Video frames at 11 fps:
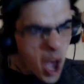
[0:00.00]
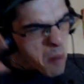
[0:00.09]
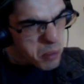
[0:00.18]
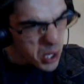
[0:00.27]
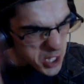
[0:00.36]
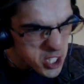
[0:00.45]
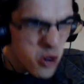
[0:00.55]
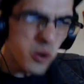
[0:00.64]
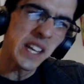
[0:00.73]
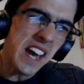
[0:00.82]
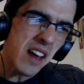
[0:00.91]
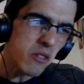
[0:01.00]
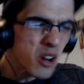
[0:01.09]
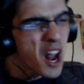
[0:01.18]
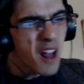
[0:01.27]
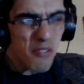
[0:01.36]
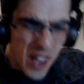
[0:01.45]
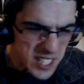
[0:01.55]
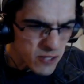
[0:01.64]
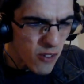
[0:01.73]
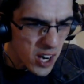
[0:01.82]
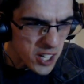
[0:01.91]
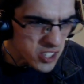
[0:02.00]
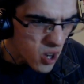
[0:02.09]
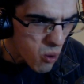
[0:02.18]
Put the two together, that's fucking dope.